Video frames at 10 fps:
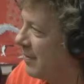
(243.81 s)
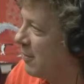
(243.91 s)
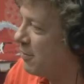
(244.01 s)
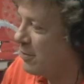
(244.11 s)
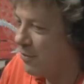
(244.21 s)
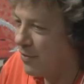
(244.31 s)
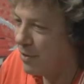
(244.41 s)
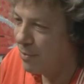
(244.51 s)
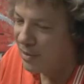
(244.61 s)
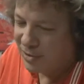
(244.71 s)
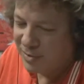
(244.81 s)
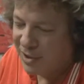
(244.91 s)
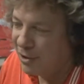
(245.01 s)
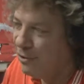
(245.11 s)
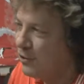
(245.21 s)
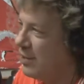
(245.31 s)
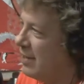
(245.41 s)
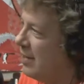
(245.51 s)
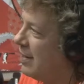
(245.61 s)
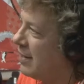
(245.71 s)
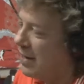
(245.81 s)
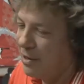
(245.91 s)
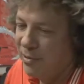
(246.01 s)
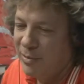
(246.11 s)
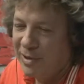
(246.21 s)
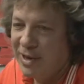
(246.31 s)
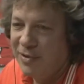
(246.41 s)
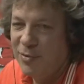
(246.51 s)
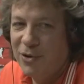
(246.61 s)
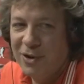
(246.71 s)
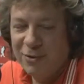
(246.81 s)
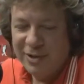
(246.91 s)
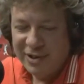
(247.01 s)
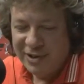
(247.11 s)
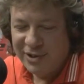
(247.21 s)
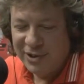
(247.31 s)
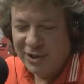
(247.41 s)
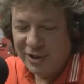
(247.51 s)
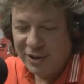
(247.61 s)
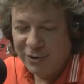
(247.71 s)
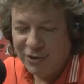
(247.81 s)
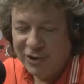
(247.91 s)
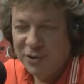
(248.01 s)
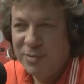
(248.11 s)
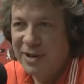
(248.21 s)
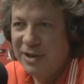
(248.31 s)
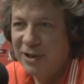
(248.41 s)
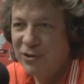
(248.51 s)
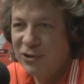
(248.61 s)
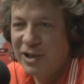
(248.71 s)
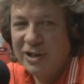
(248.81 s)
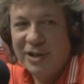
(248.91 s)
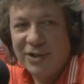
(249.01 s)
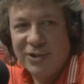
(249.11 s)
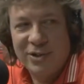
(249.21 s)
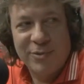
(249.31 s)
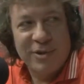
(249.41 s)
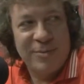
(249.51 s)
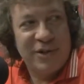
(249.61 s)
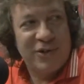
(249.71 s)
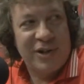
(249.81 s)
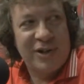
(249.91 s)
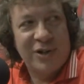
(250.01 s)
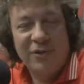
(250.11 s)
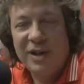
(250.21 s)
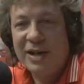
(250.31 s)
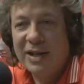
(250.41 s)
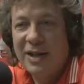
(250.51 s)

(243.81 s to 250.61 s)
Well, you're very welcome, Coach. And we will have more with the assistant coach. This has been Coach Nick Nelson with me, Chet Novak,